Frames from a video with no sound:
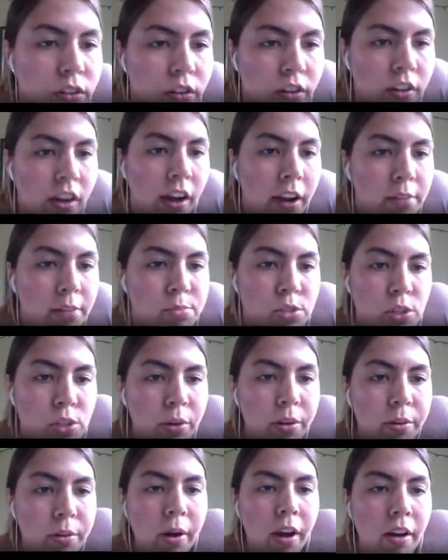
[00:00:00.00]
Um,
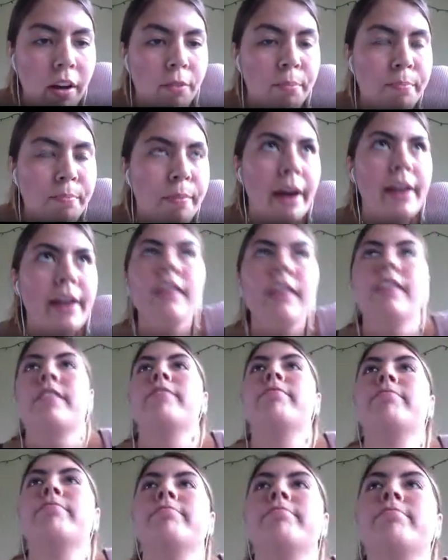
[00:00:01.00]
so my
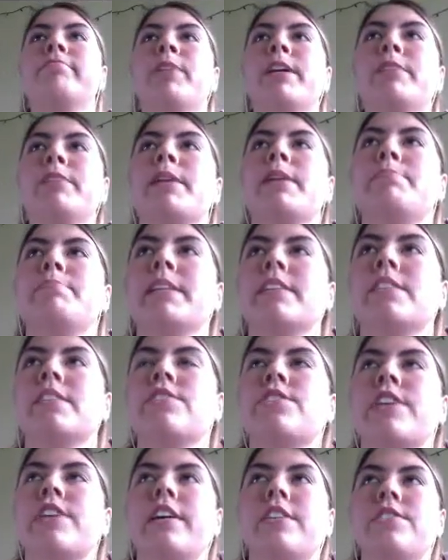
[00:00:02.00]
one of my
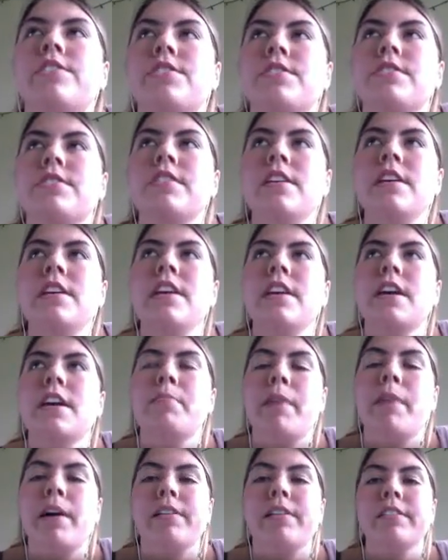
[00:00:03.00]
biggest challenges thinking
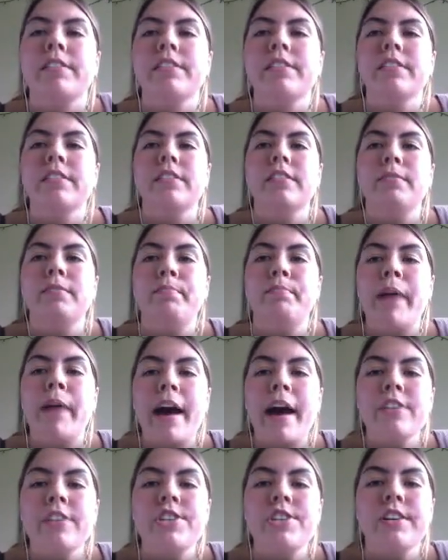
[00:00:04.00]
about
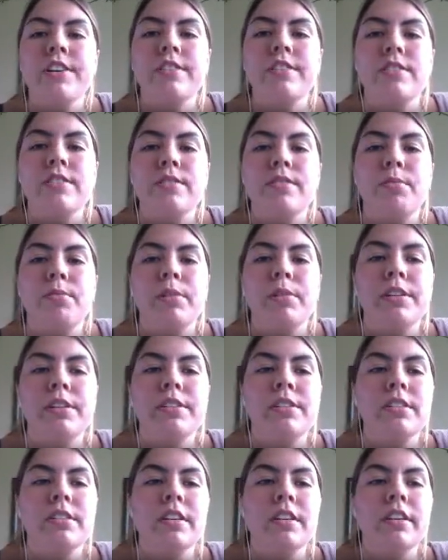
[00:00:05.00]
badges
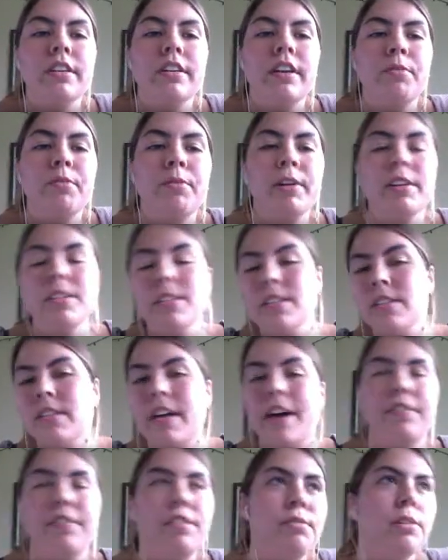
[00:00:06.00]
was what does this
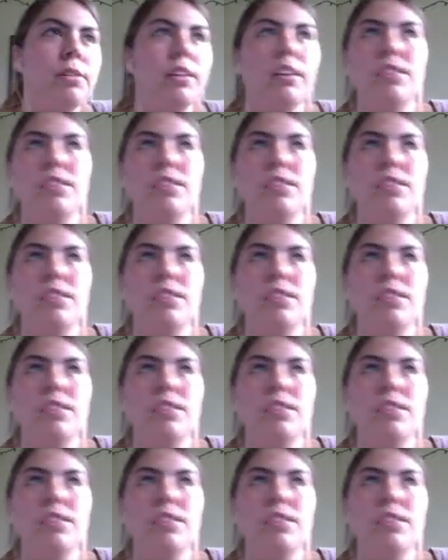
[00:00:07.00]
have to really